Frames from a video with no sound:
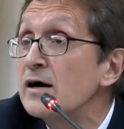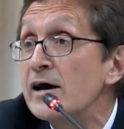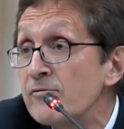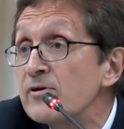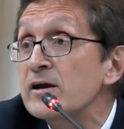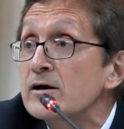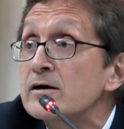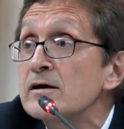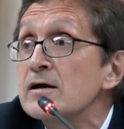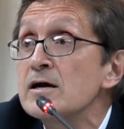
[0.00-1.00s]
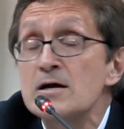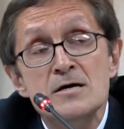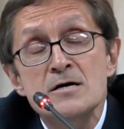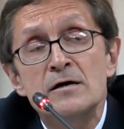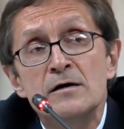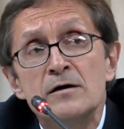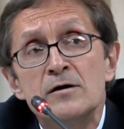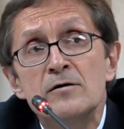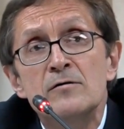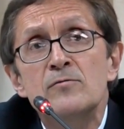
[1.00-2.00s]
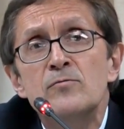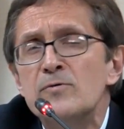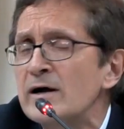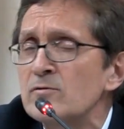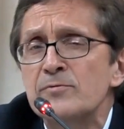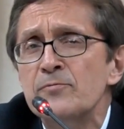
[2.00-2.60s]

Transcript: I think, with